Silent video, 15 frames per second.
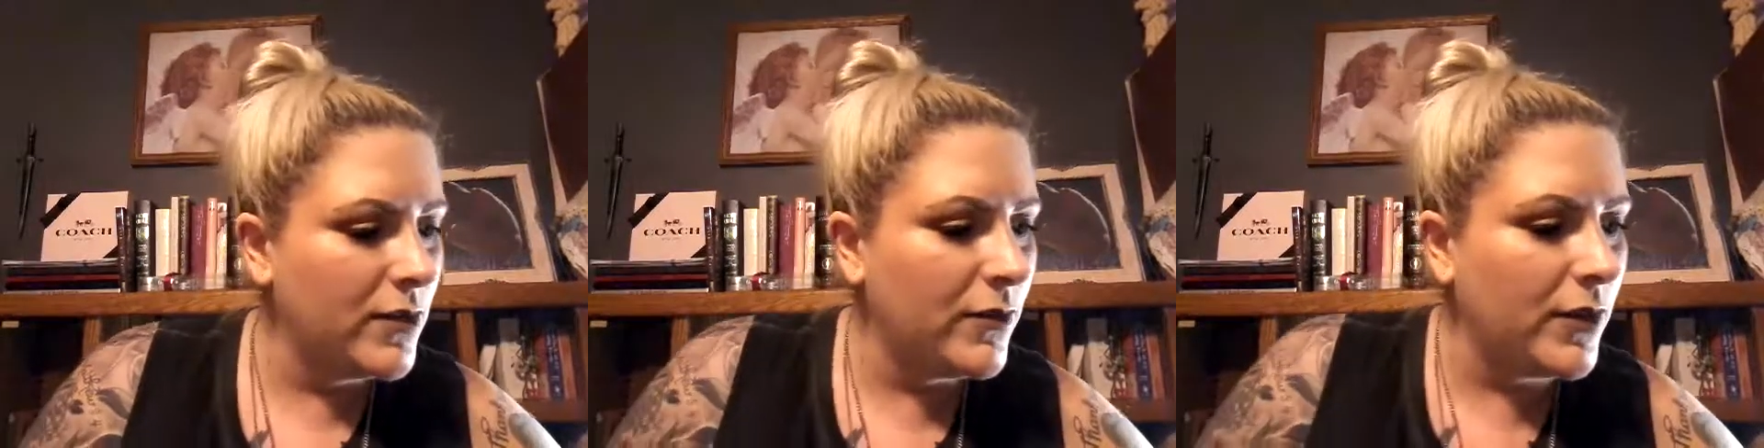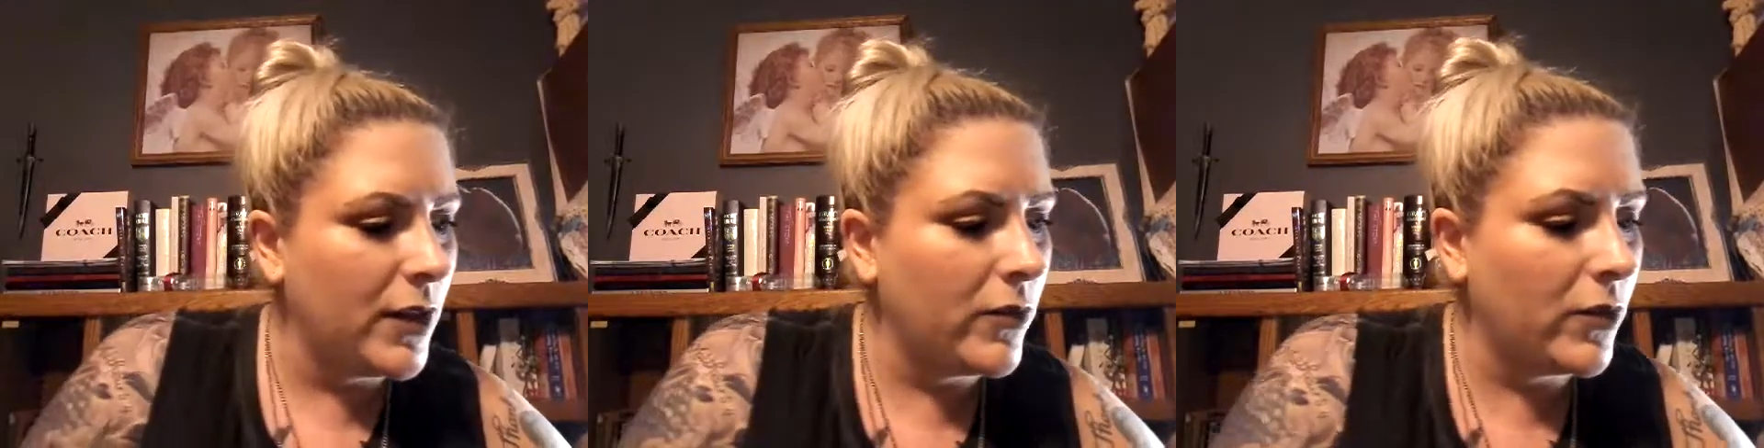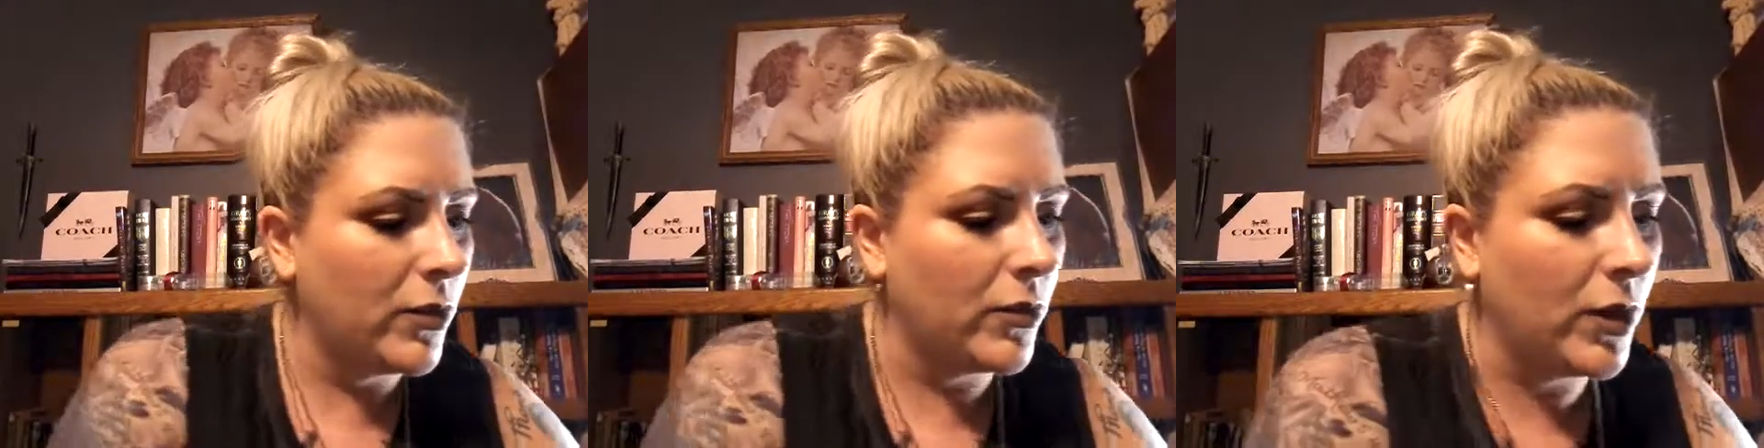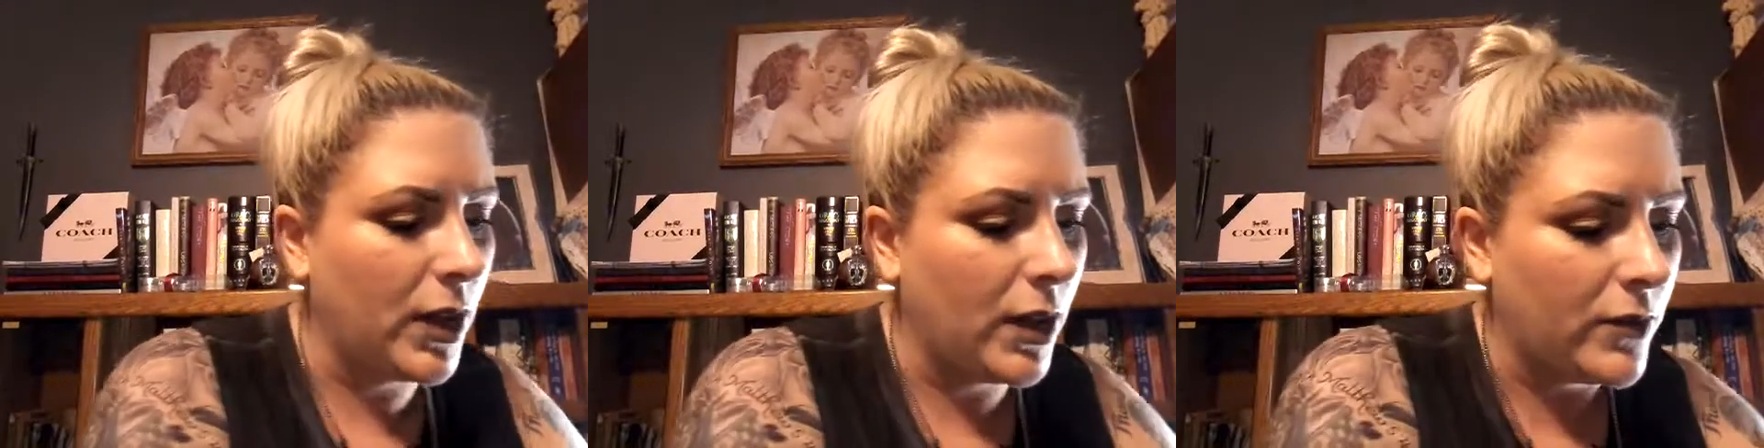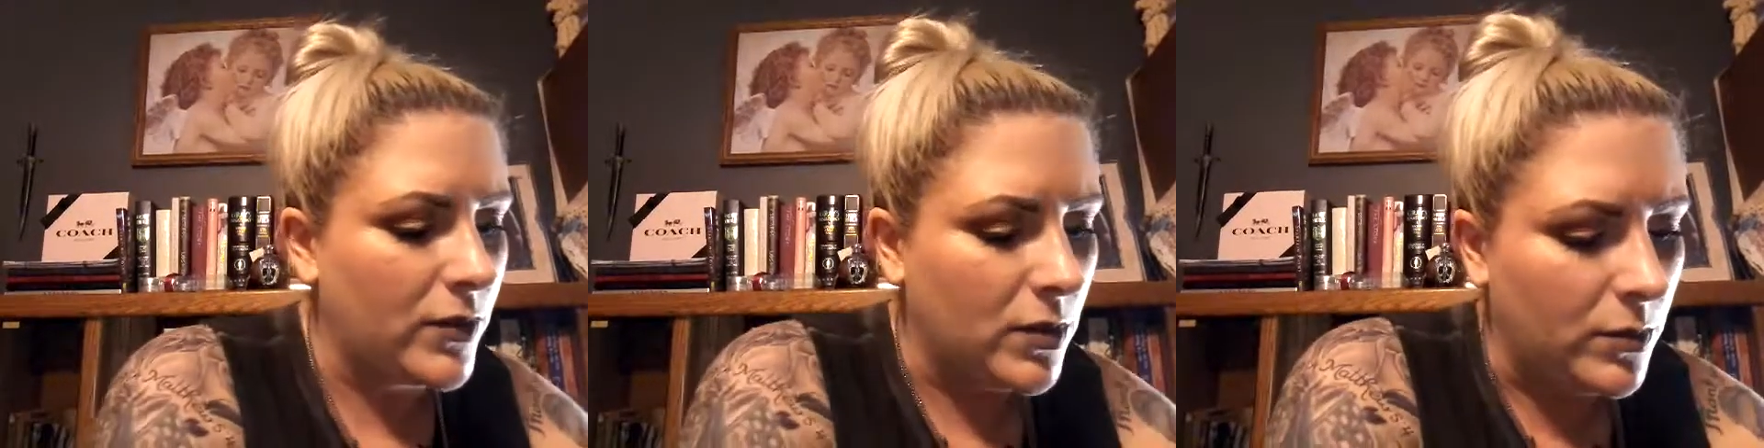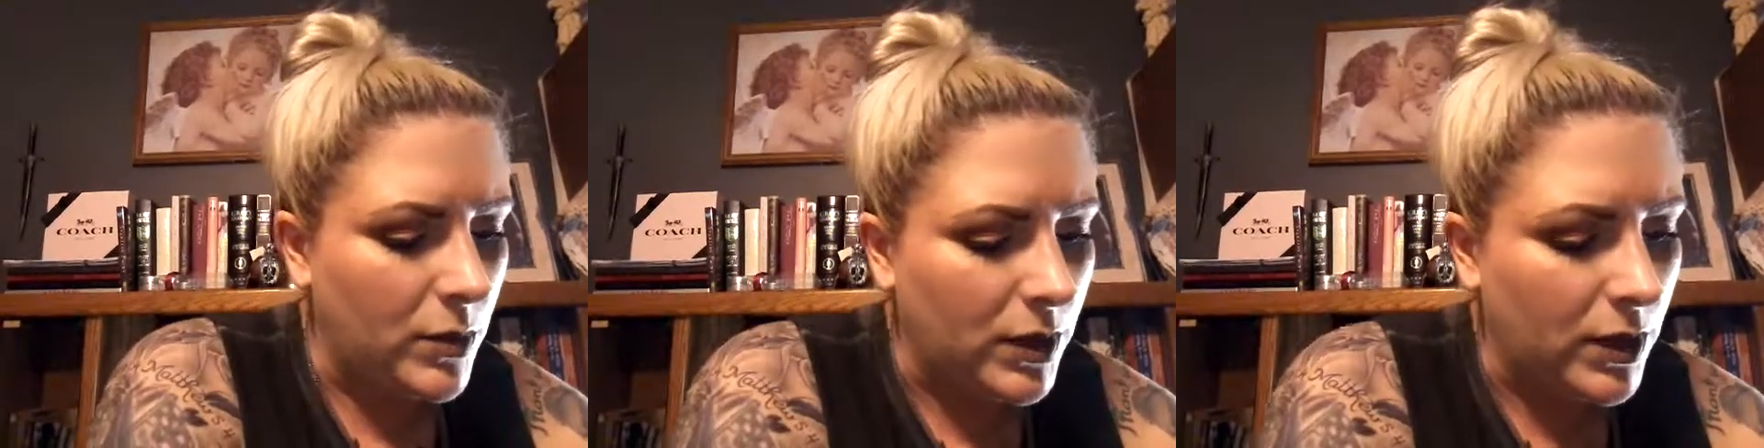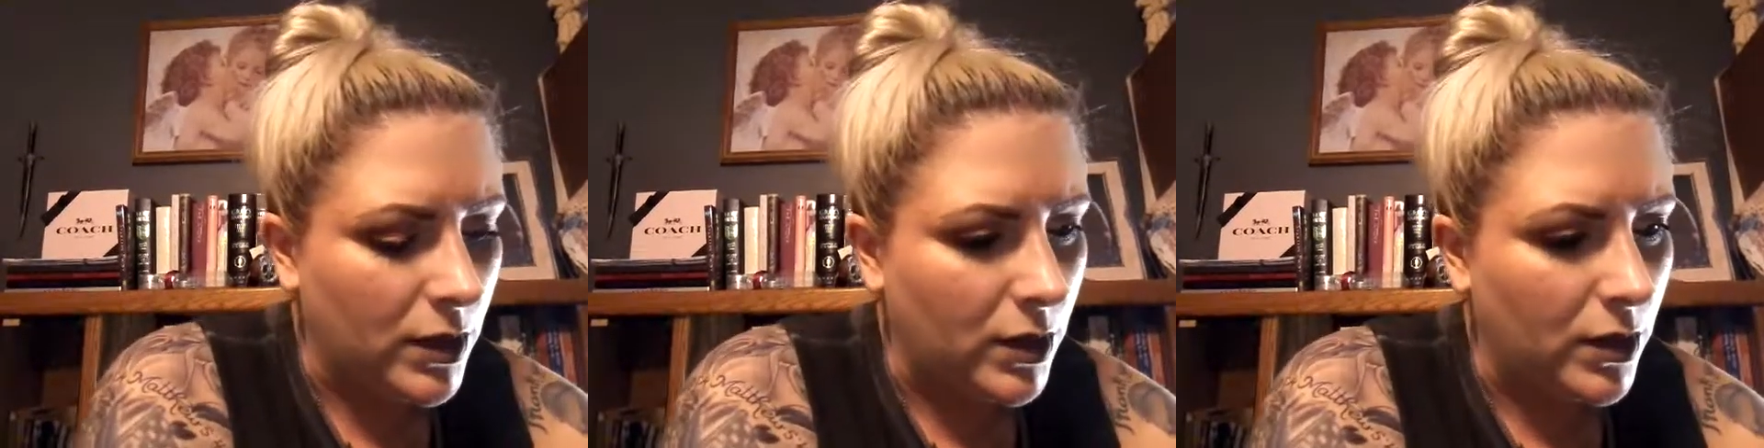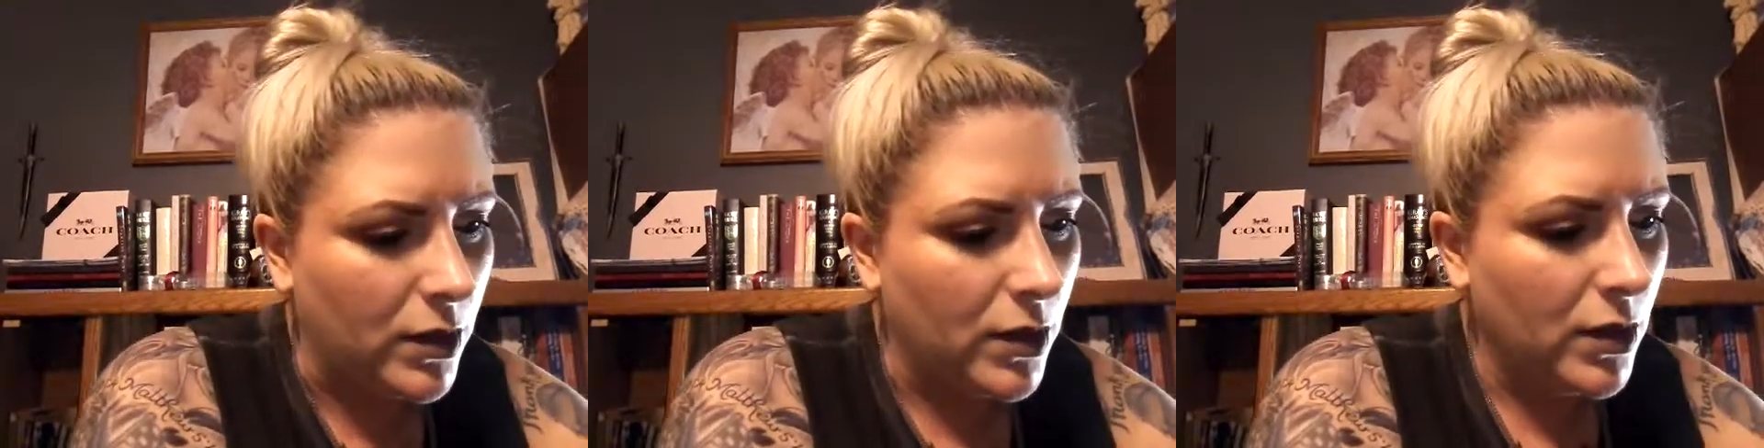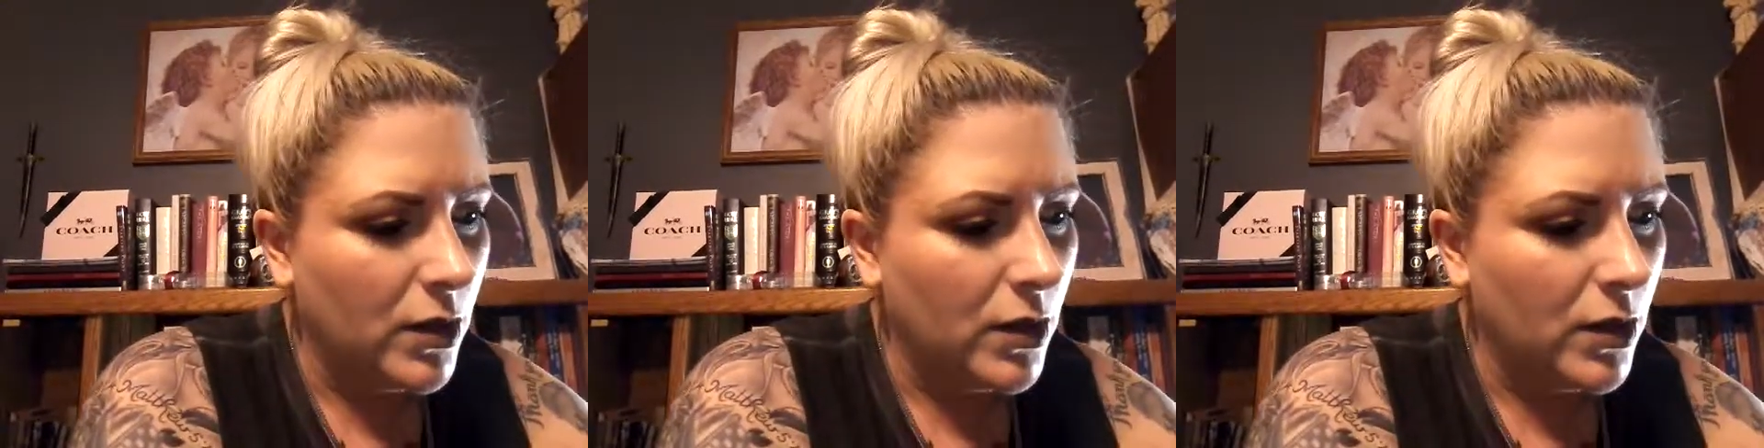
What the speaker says: favorite would have to be